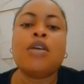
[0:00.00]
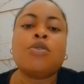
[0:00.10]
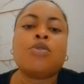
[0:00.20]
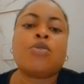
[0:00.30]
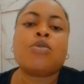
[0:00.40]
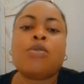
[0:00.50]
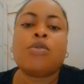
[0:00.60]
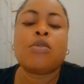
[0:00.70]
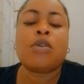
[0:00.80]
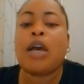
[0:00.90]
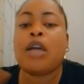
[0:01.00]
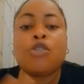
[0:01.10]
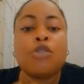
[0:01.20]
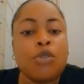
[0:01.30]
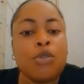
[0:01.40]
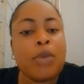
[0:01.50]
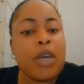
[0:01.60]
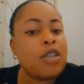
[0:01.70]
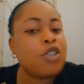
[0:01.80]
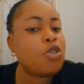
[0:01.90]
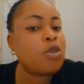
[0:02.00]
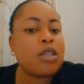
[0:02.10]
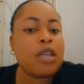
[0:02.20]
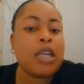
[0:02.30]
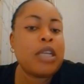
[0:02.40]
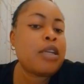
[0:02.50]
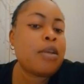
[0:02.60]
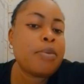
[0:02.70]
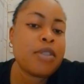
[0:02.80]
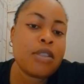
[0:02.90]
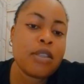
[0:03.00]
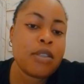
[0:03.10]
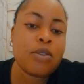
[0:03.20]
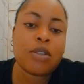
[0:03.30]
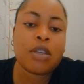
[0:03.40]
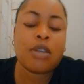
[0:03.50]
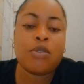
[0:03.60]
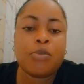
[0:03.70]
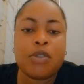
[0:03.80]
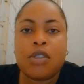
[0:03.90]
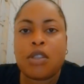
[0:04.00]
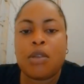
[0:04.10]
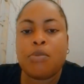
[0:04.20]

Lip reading: So I don't know, my interest and another person's interest cannot be the same,